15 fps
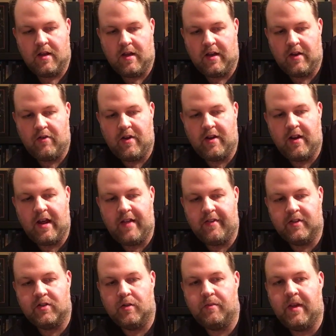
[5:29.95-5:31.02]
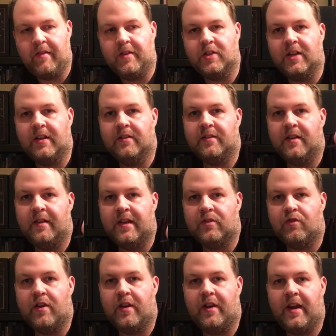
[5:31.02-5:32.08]
And I really like the tub that the gel's in,
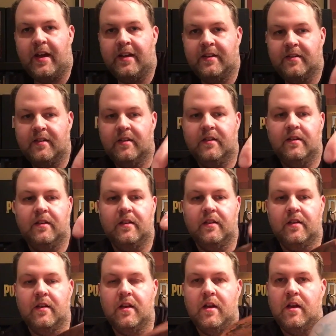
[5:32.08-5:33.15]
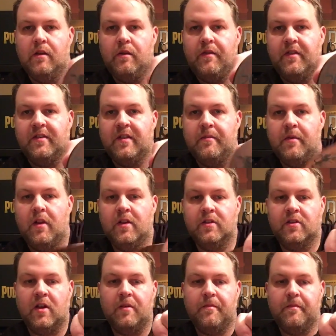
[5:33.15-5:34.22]
that's really nice. With the symbol on
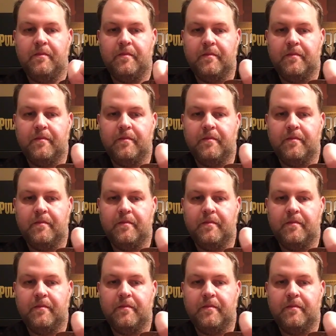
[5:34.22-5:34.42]
top.